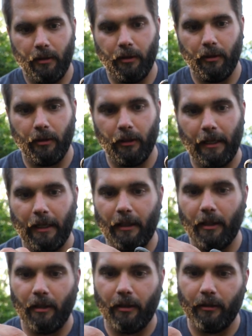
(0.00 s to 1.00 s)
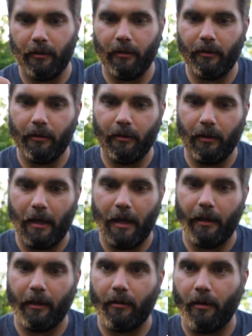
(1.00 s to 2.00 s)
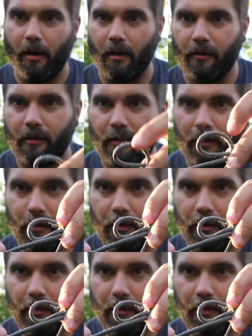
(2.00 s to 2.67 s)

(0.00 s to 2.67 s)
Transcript: you're gonna lay the other line across